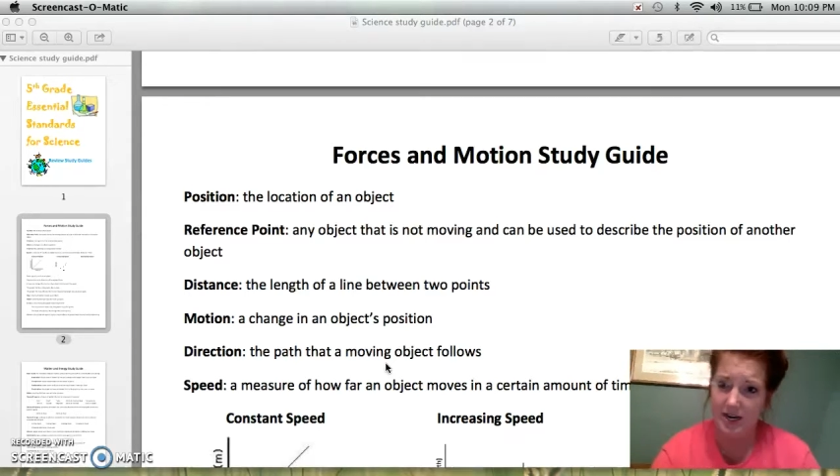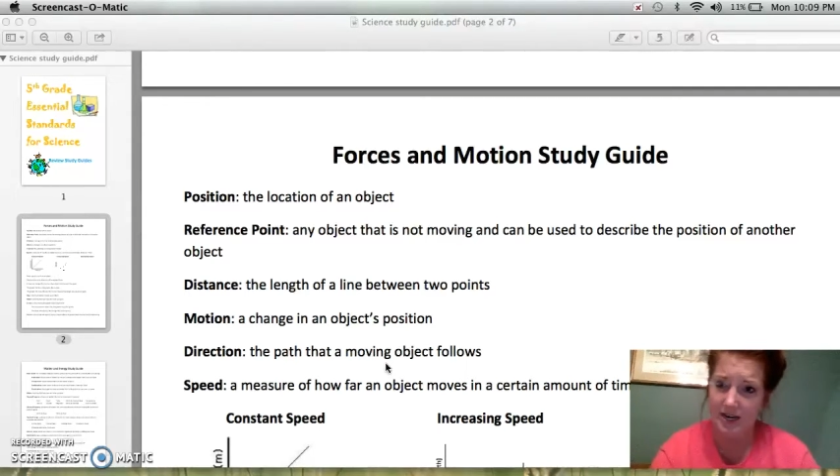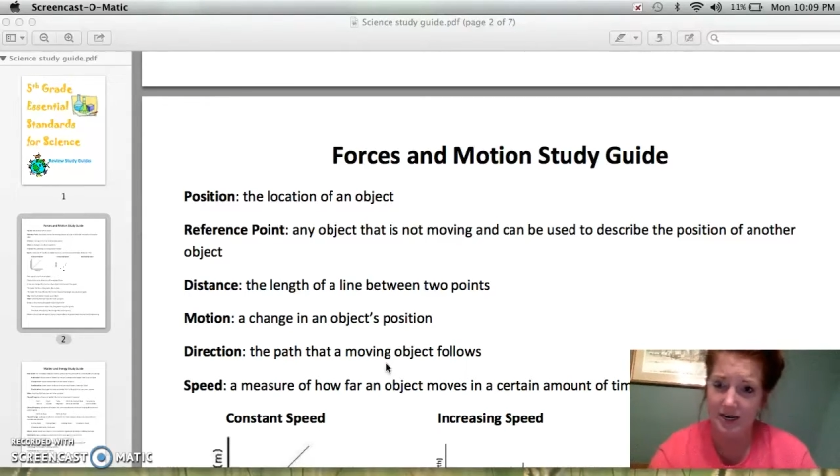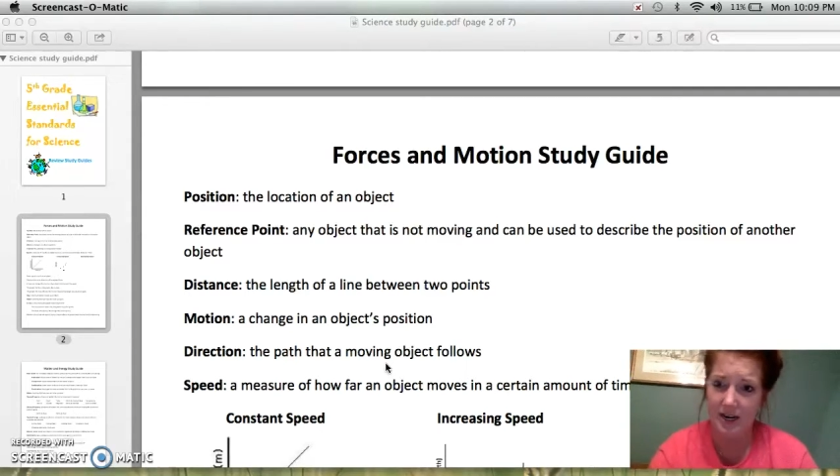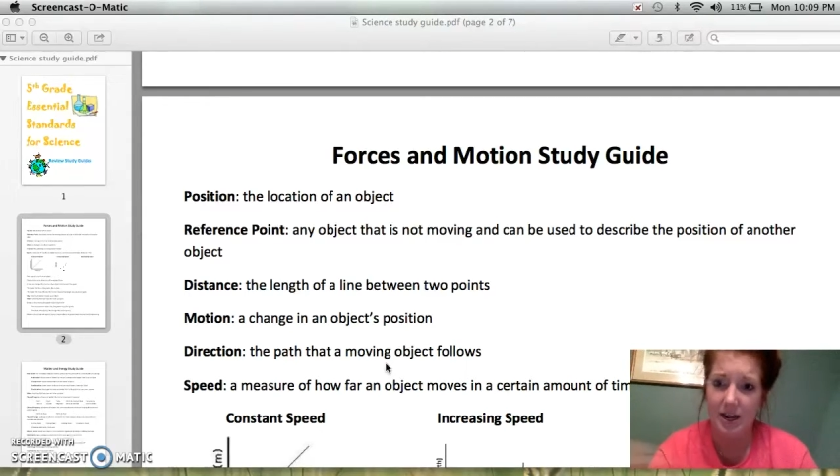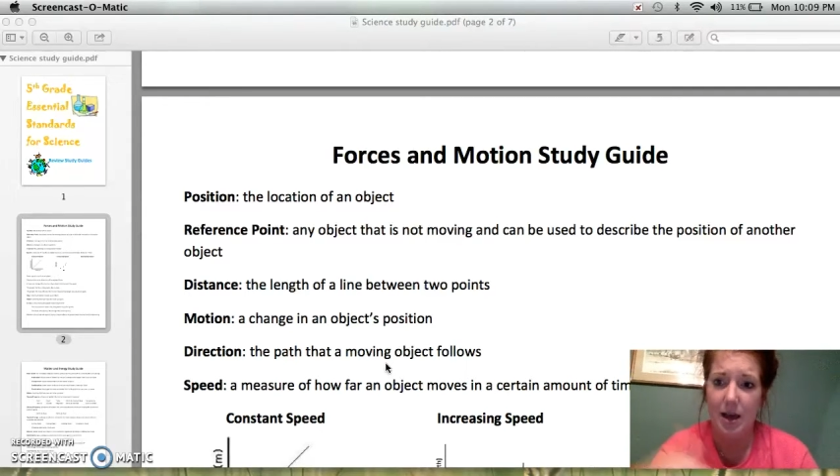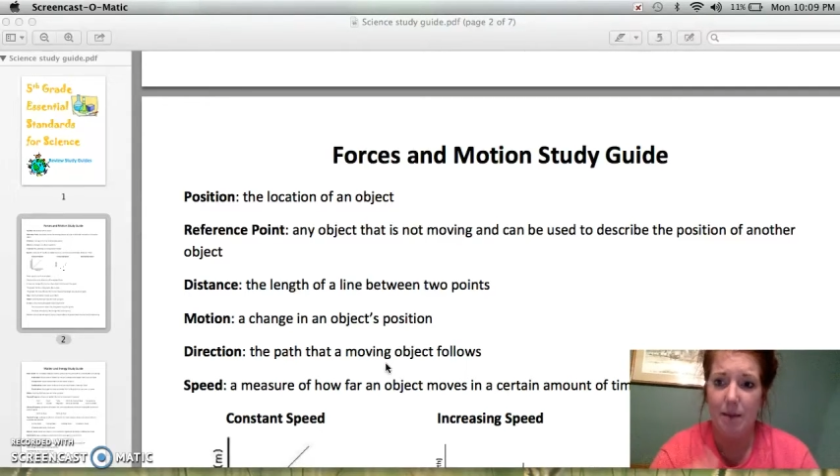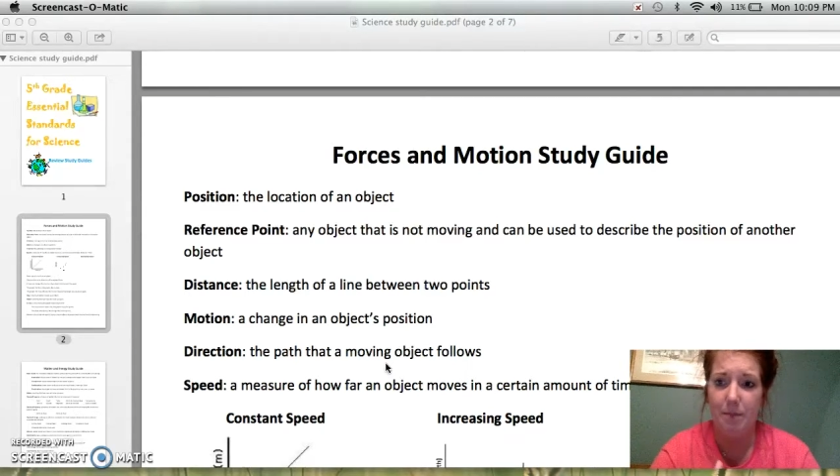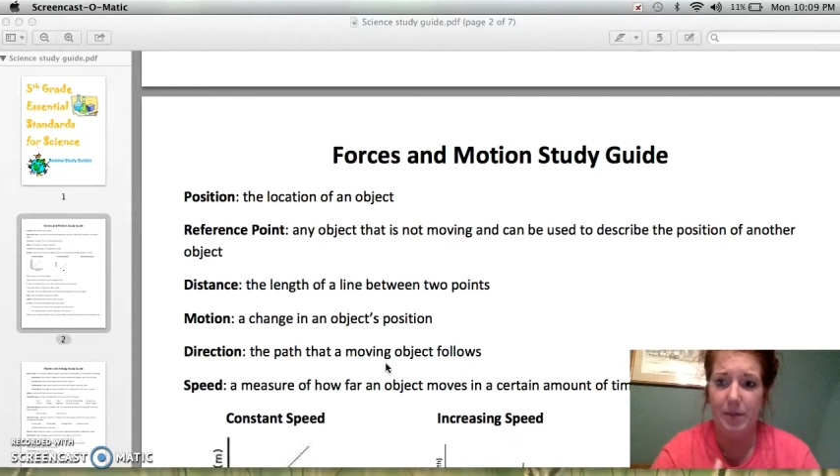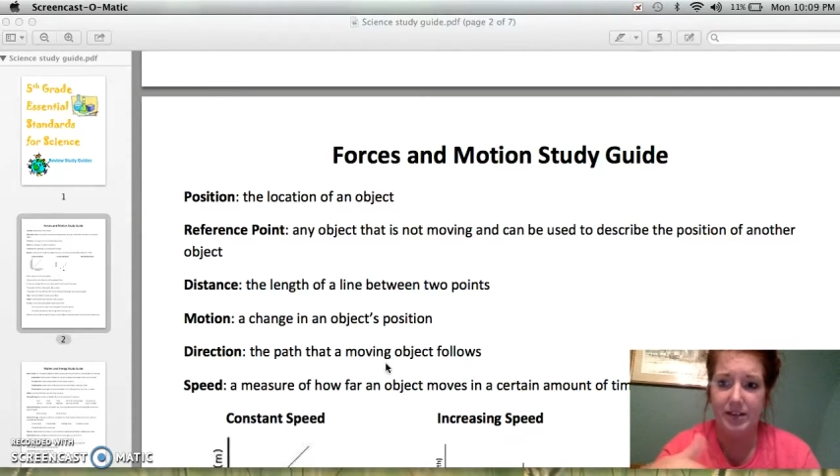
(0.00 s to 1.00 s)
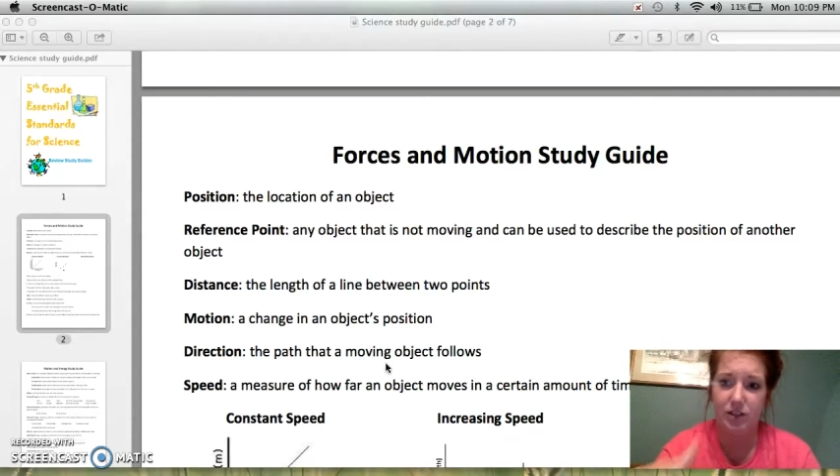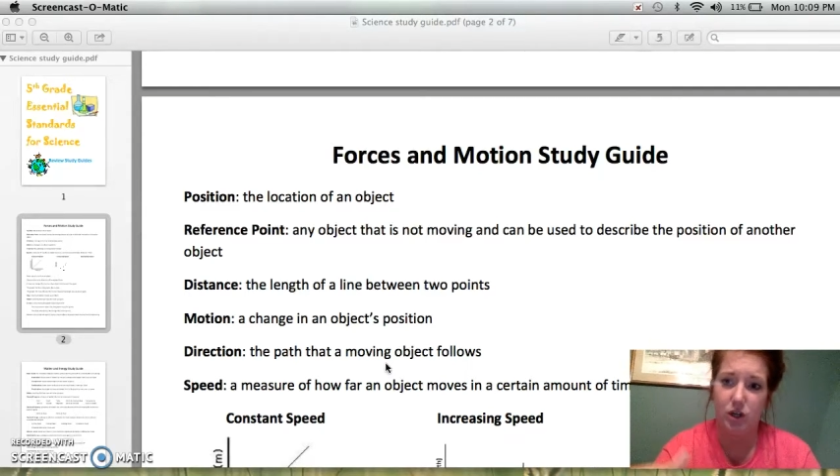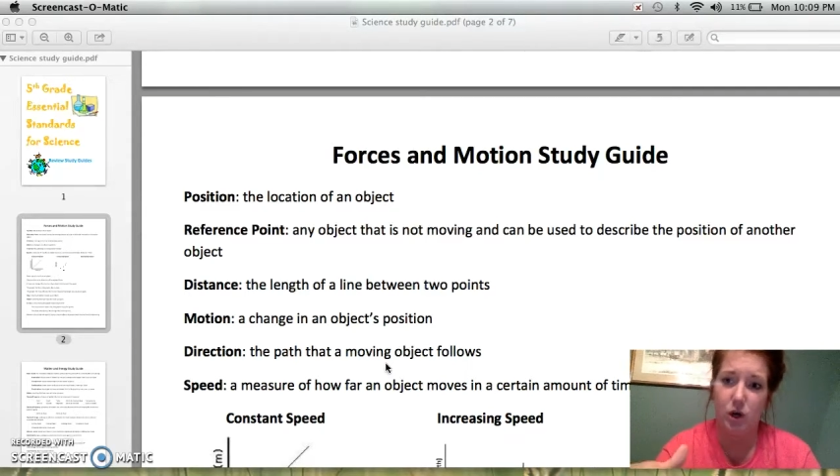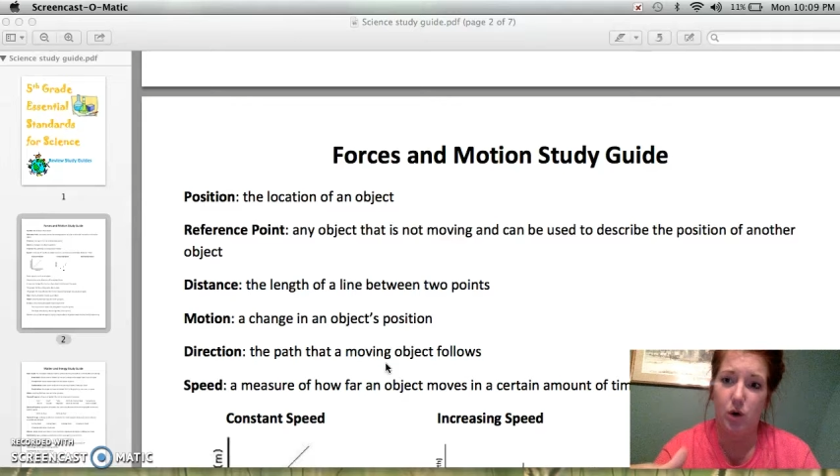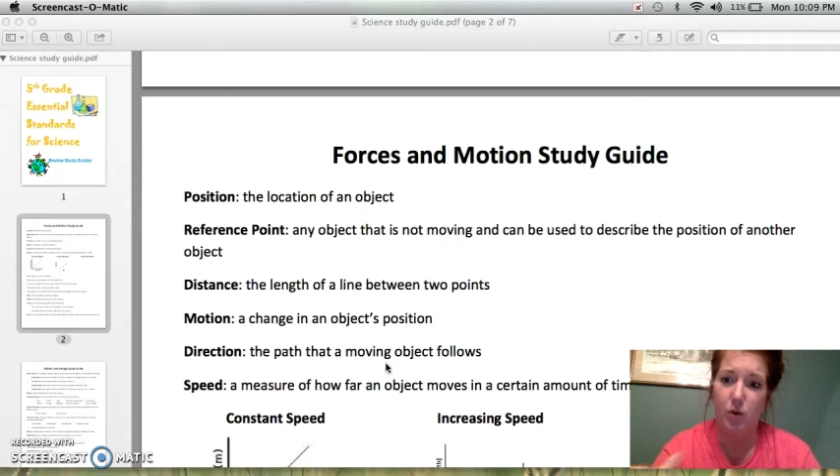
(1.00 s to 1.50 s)
ended based
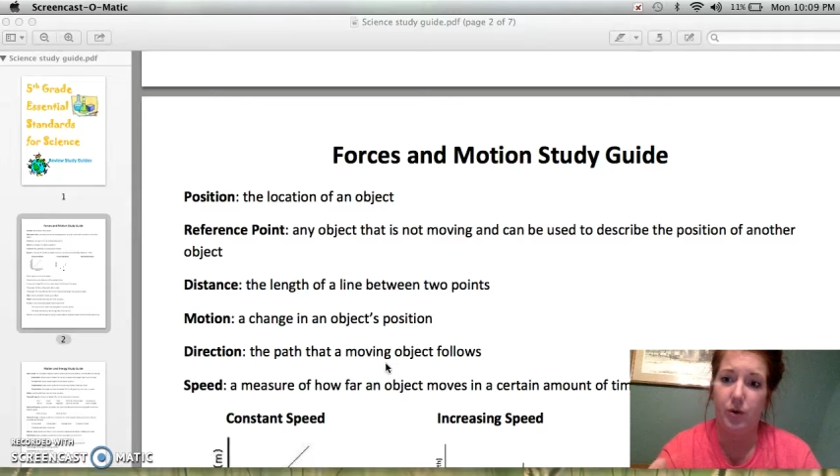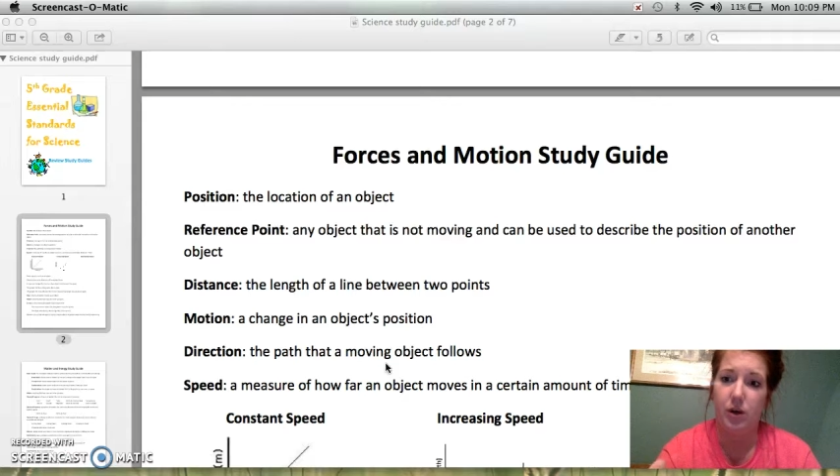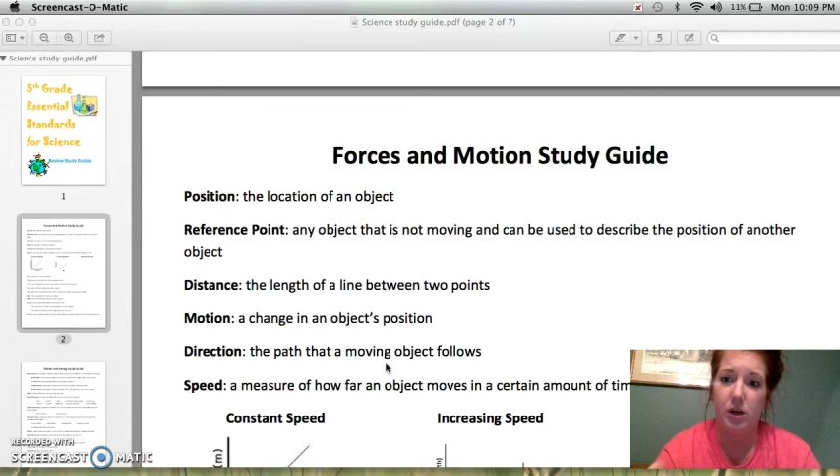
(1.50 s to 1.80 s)
on